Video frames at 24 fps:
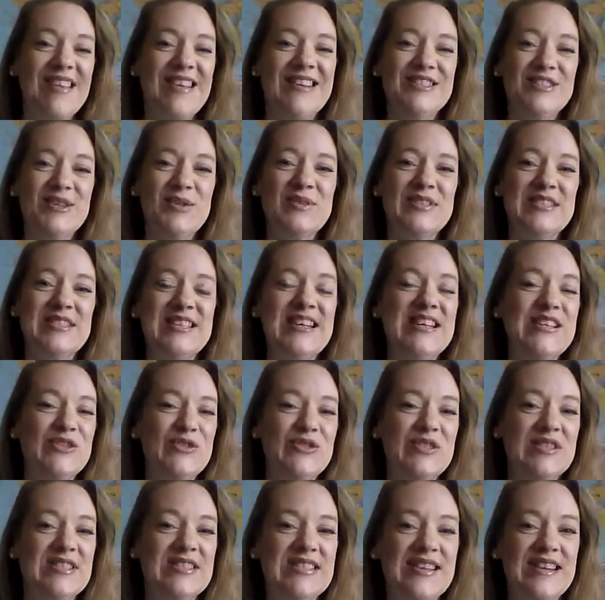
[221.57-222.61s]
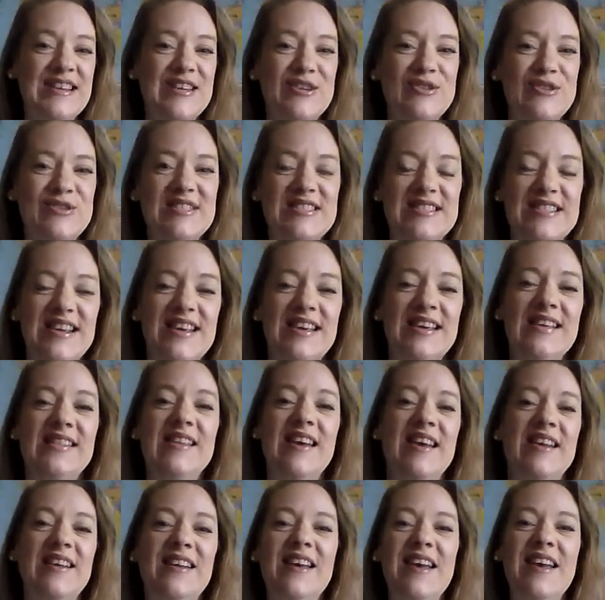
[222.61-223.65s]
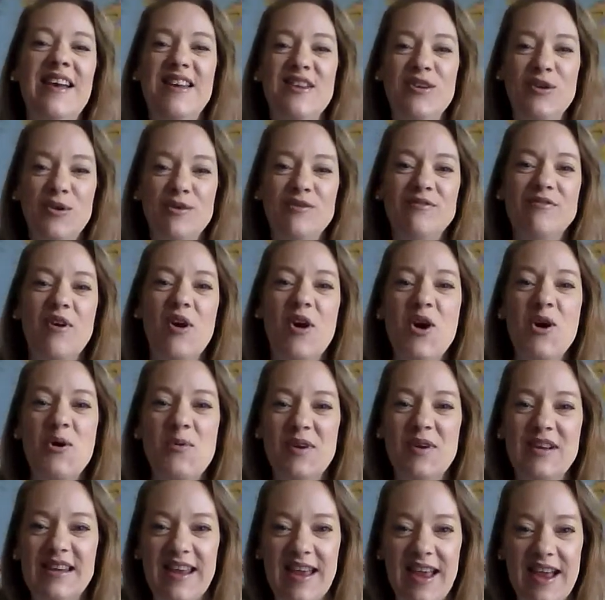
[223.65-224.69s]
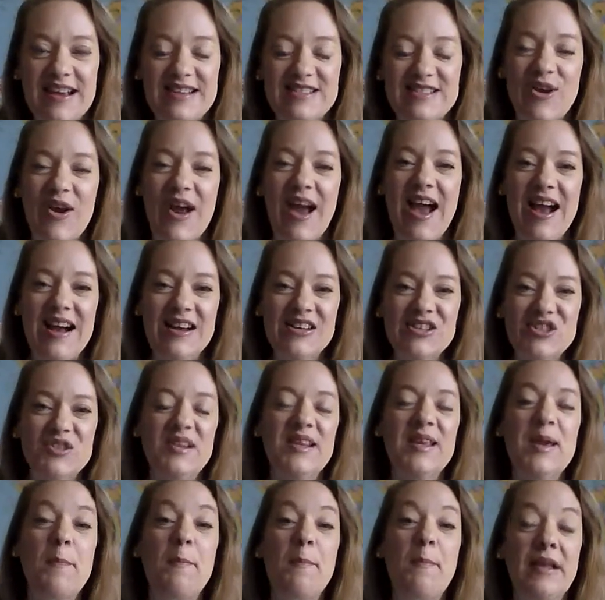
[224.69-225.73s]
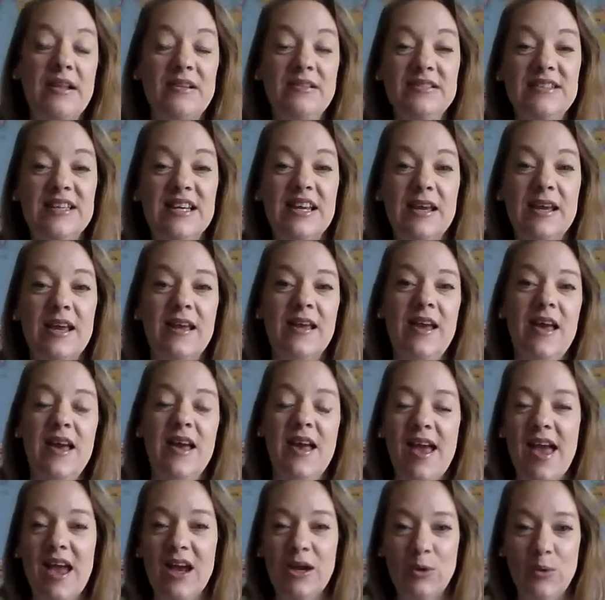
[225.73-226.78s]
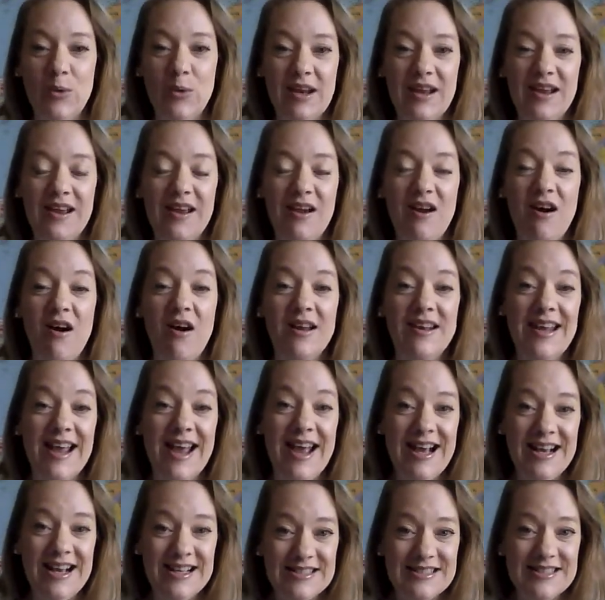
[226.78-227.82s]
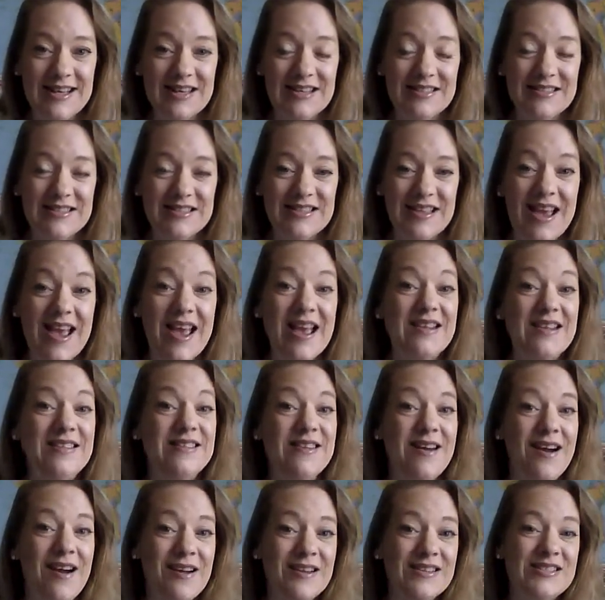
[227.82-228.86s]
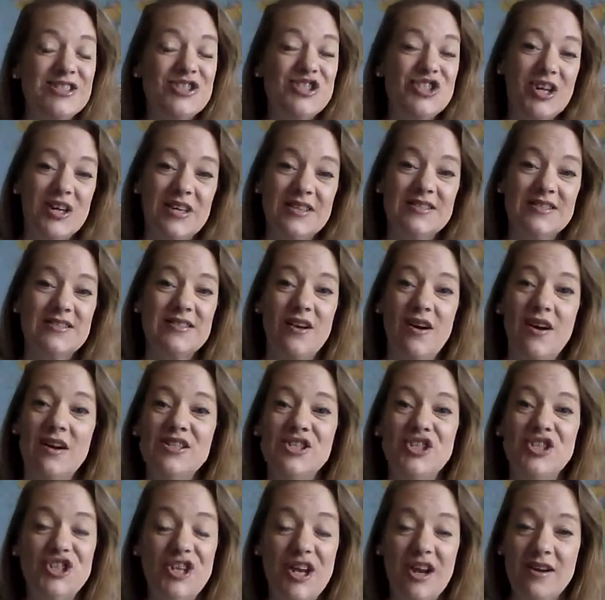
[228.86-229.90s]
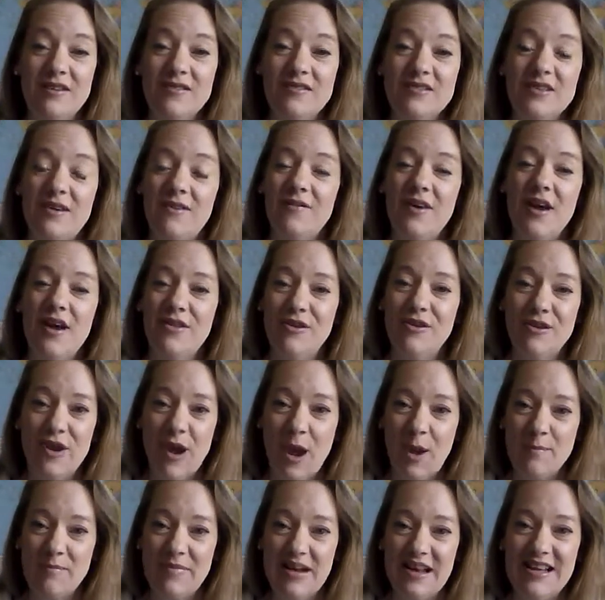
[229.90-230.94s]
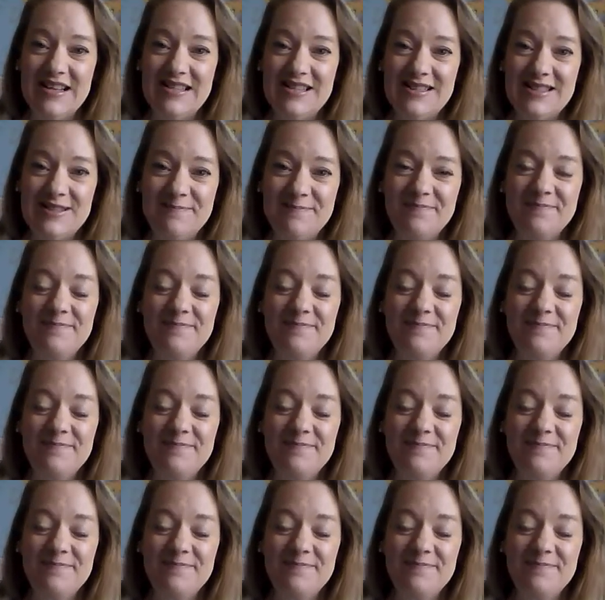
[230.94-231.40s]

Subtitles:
So it's interesting, you see that your 401ks are actually building equity on assets and not just on shares of other companies.